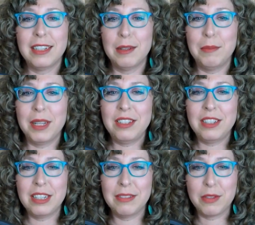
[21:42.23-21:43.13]
a
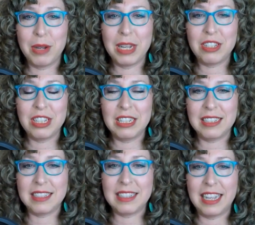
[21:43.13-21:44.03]
bunch of
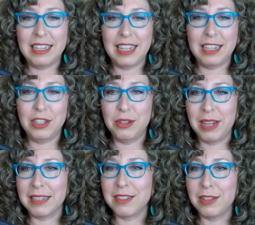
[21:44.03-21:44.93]
questions and then you
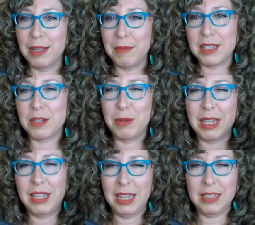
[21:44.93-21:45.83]
answer them as
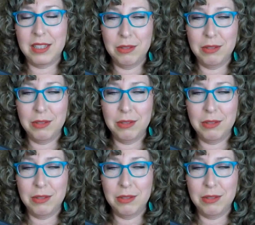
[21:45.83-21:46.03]
quickly as you